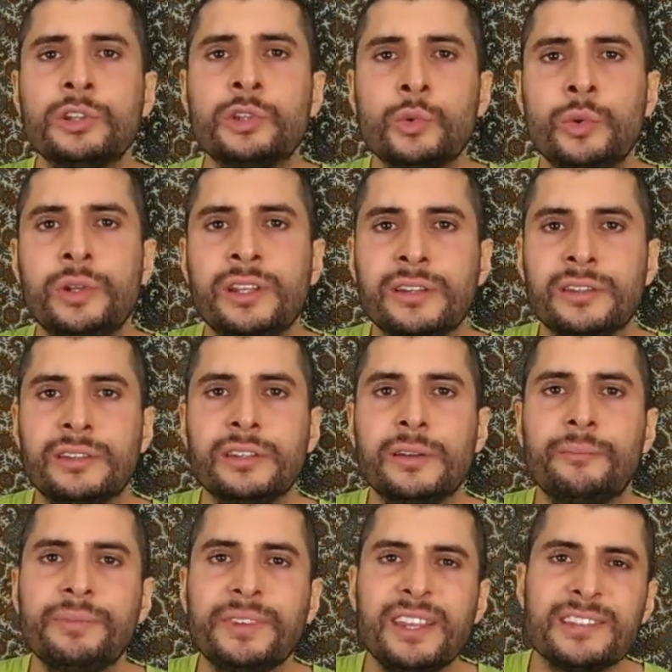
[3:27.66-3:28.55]
What we
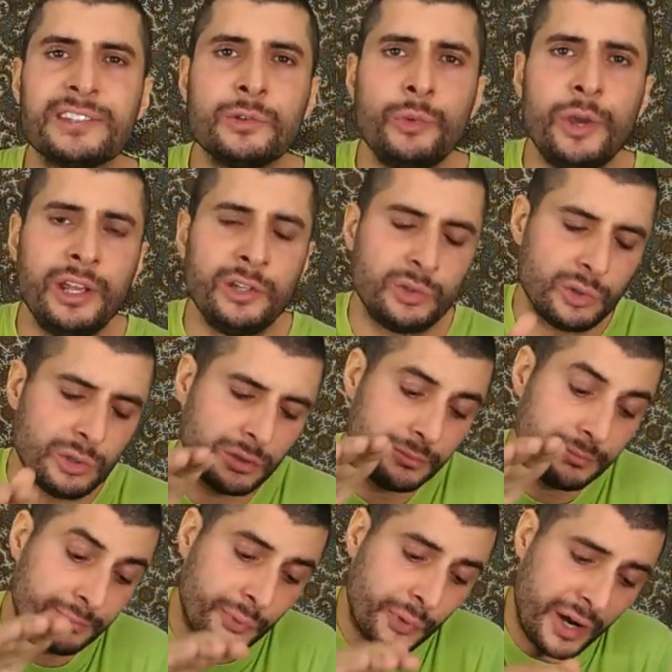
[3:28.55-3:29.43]
need is a way to
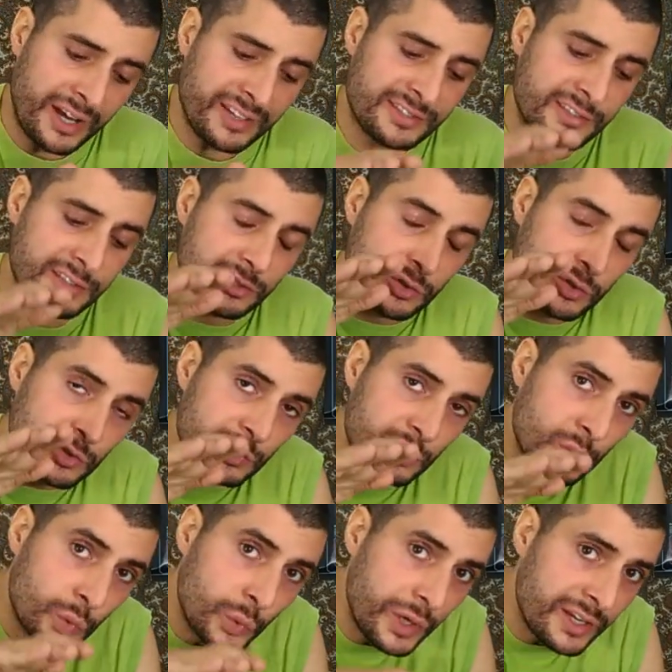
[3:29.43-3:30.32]
compress, to
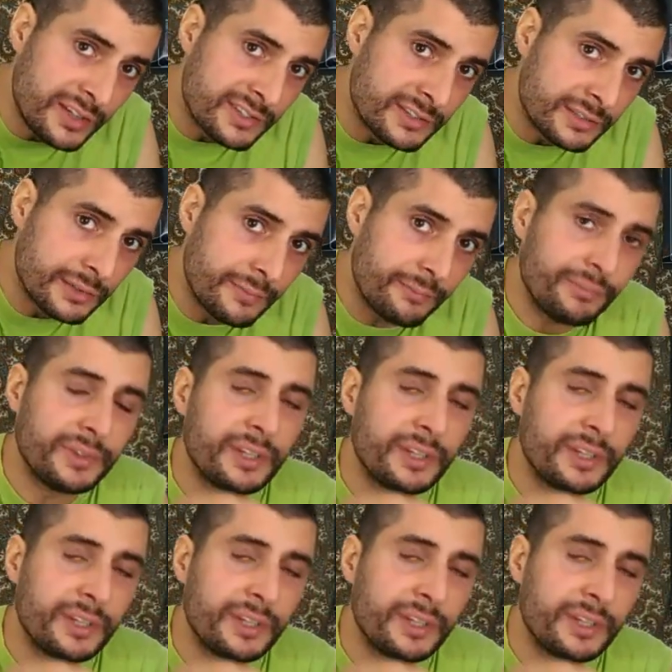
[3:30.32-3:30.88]
squeeze